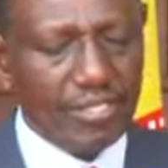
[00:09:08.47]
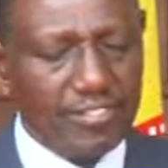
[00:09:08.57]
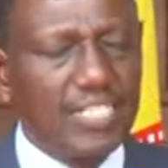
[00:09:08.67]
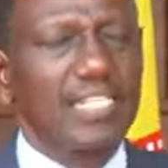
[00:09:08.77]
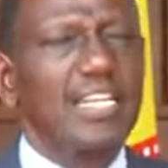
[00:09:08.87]

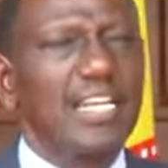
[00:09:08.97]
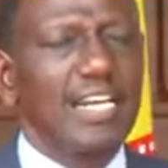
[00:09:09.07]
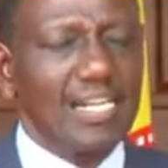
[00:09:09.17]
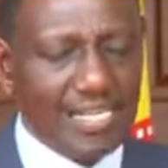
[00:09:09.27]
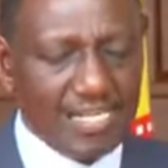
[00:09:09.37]
settling
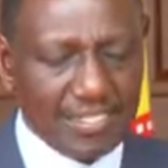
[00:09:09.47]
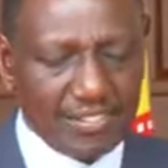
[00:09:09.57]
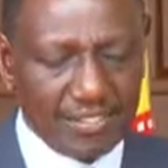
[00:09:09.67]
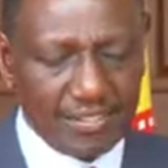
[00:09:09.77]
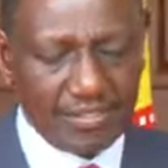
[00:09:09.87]

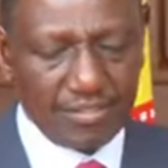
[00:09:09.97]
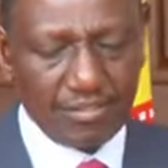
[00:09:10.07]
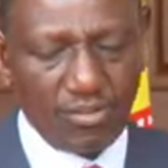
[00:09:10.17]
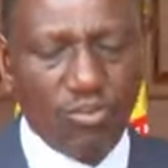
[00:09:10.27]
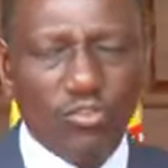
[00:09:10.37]
arrears
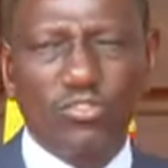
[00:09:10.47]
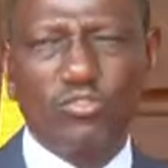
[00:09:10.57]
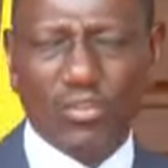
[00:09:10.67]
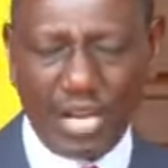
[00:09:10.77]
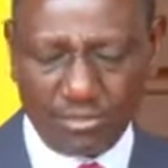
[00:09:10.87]
owed to
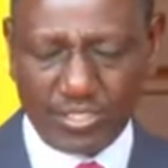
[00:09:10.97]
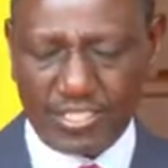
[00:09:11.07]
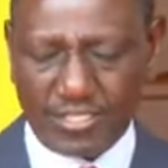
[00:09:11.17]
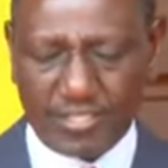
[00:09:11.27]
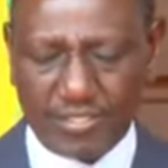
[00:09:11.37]

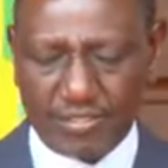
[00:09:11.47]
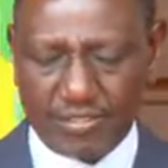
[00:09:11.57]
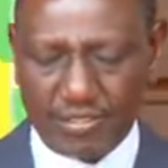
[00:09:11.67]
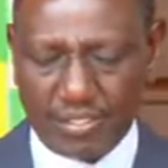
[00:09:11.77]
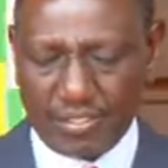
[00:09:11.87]
counties,
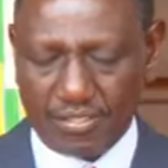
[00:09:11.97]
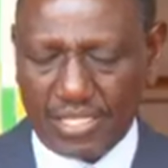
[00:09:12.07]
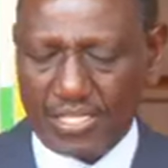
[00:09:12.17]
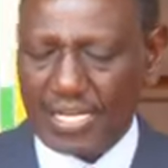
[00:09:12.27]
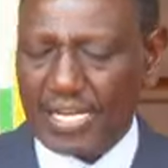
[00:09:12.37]

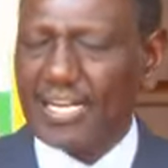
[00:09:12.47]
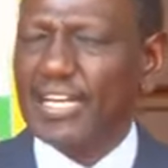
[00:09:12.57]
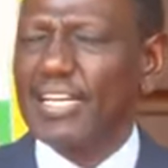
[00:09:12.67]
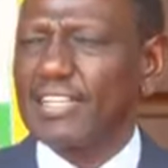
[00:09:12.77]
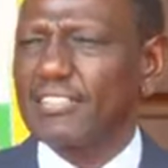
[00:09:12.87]
settling
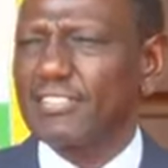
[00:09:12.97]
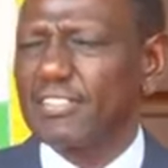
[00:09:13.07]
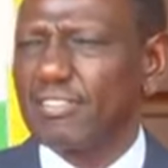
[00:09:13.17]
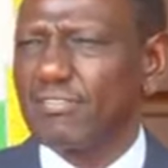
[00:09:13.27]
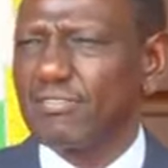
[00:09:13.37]
arrears
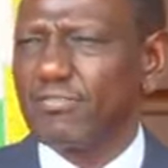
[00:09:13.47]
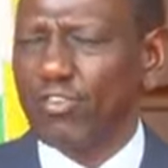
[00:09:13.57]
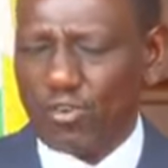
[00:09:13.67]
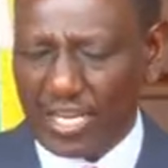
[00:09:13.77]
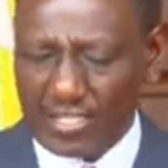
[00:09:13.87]

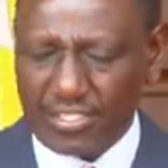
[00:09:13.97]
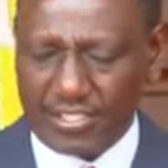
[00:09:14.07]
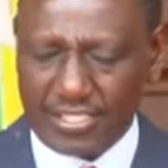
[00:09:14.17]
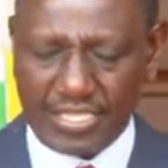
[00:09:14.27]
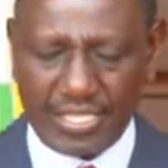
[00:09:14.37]
for
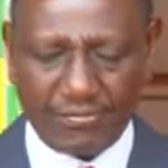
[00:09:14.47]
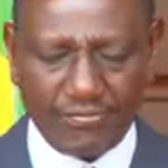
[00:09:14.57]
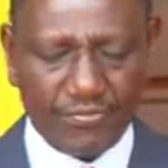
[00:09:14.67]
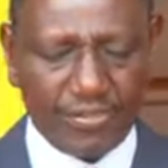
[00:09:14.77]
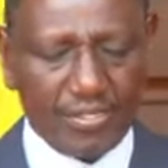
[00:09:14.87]
NGCDF,
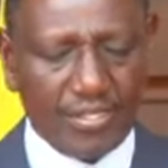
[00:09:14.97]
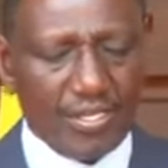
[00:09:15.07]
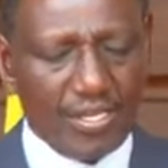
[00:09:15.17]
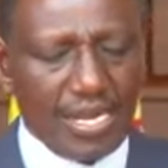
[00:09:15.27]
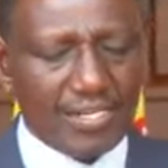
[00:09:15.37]

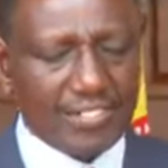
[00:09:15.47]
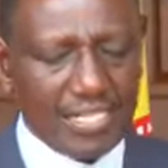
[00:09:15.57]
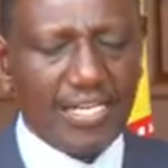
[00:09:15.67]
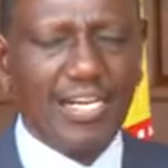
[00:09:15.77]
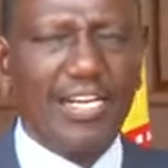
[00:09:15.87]
and
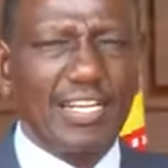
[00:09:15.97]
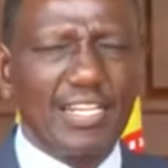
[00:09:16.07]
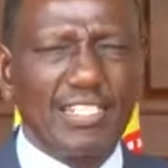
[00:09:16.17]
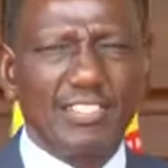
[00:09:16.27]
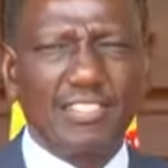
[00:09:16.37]
settling
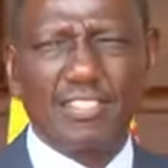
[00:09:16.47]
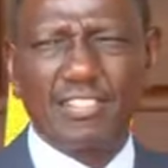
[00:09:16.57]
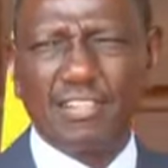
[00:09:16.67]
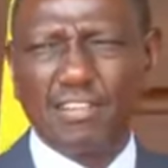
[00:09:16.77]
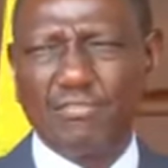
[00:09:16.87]
arrears
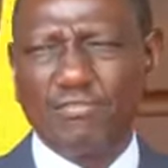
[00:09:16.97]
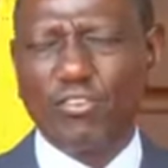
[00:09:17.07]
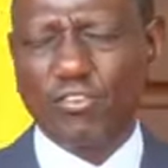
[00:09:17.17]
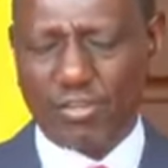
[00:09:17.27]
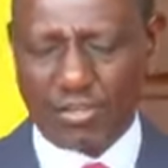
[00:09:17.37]

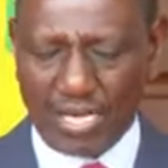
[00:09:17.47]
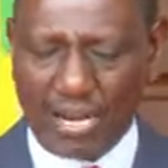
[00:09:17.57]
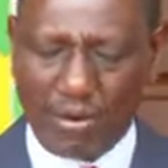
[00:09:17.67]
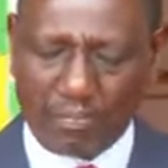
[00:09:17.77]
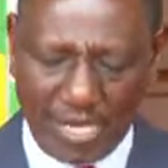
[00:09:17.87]
for
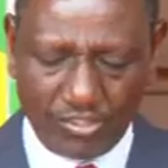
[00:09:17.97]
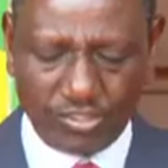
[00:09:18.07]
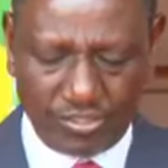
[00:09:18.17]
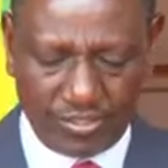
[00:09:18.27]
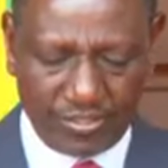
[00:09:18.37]
our
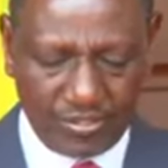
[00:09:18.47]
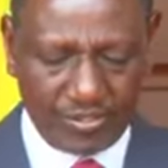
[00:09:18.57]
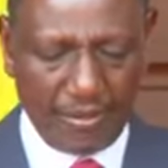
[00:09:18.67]
pensions.